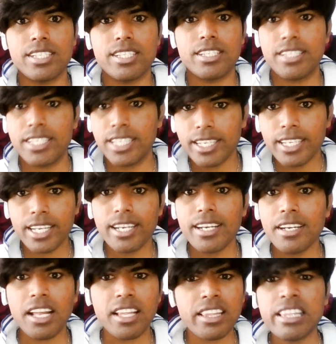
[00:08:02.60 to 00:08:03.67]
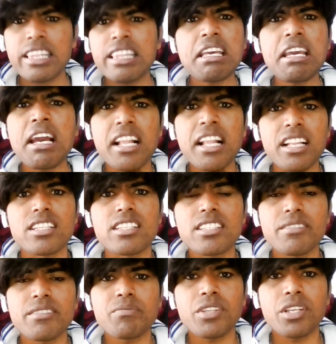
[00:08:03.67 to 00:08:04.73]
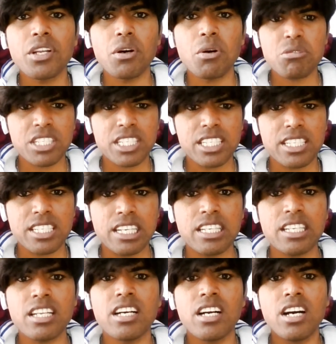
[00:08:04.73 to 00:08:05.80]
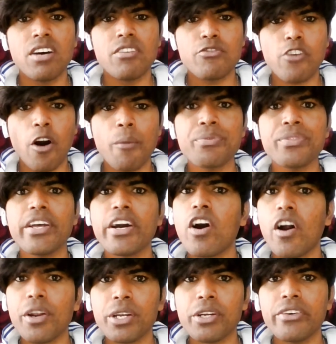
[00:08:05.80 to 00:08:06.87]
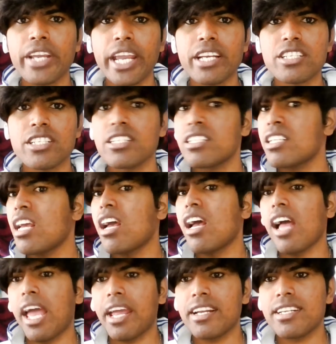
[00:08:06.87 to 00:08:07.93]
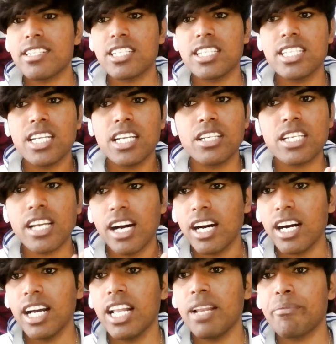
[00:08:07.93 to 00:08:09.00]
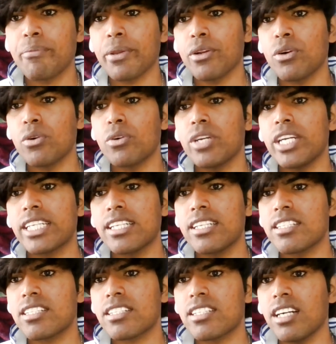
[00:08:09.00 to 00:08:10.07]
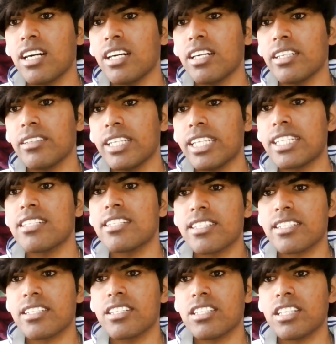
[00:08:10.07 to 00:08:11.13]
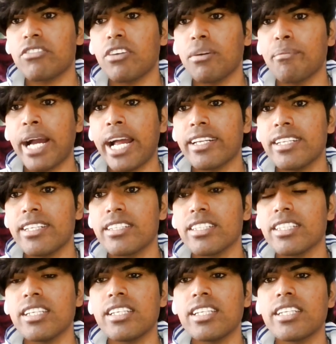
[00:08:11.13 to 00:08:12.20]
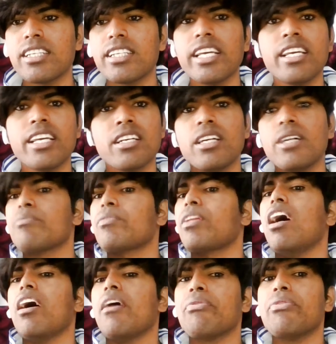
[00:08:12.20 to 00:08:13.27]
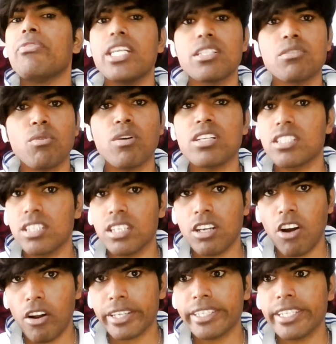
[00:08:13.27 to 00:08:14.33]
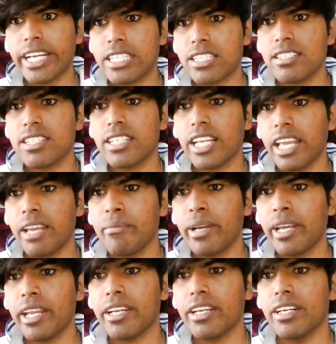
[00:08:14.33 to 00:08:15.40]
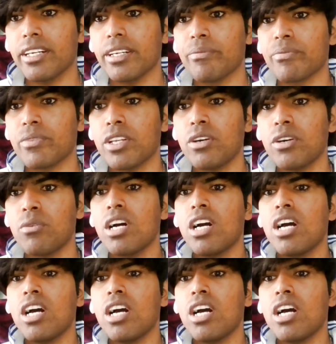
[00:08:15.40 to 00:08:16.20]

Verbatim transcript: She did nothing else. You know, she did form the congregation and she did uh, help, you know, little uh, little sisters of abandoned elderly. Uh, this was her congregation's name and, um, you know,